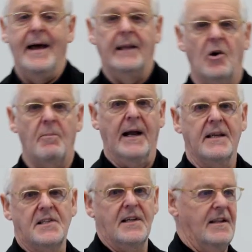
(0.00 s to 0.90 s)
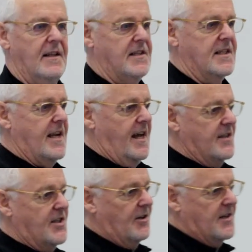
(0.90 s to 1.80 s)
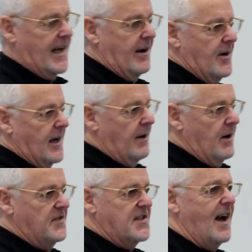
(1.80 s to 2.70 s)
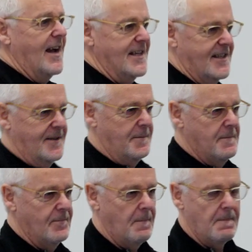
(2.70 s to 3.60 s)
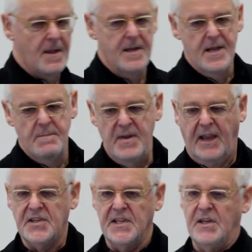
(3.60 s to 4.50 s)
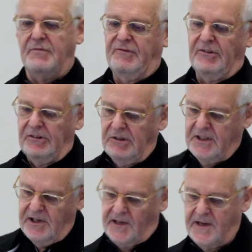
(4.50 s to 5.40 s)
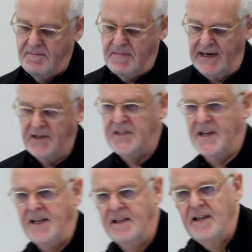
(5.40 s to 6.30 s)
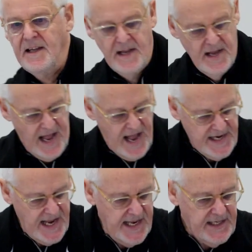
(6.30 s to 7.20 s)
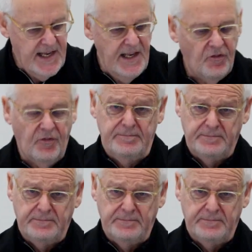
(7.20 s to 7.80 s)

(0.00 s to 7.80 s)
Hello magazine, this is kind of tucked out of sight. Because it's a full colour magazine and it is